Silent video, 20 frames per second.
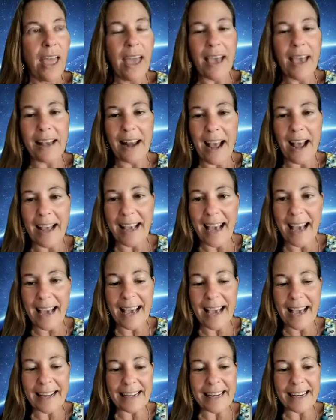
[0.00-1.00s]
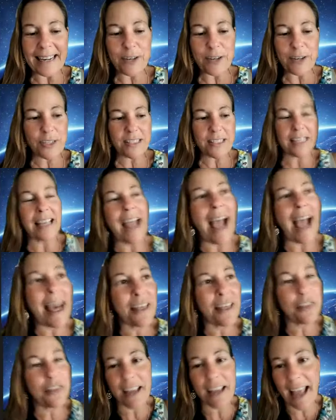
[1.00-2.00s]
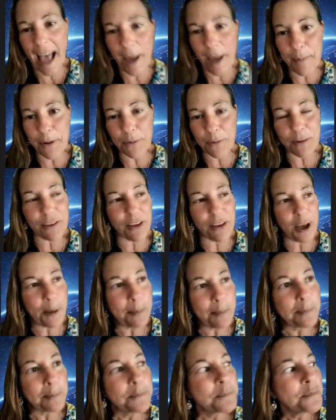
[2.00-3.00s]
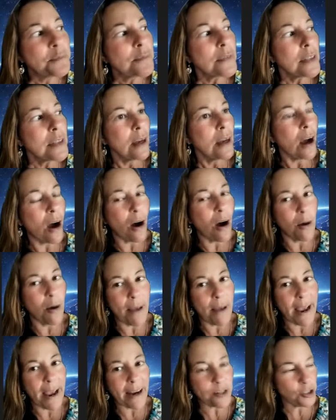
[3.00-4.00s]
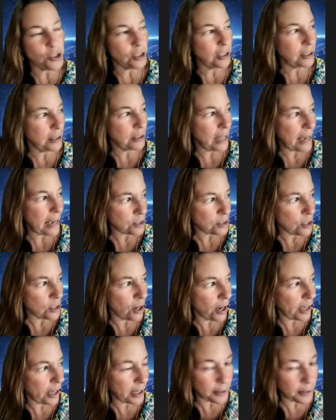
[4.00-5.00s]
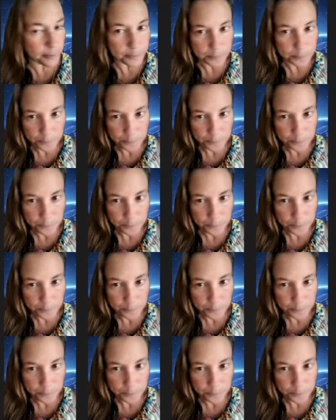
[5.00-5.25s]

and i i had an interesting ha- thing happen with him um actually last night